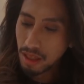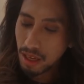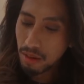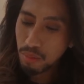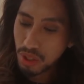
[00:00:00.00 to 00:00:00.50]

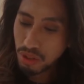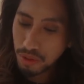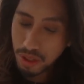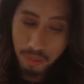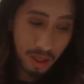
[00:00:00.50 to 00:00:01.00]
think much of
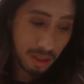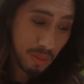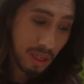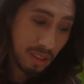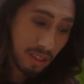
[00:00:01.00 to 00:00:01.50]

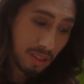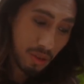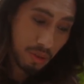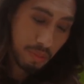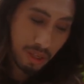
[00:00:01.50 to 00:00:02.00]
responsibility and
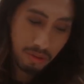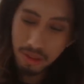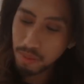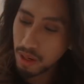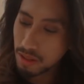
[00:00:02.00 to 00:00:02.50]
you're being
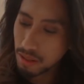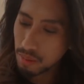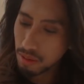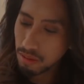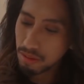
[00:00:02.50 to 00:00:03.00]

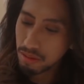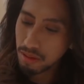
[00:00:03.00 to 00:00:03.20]
responsible.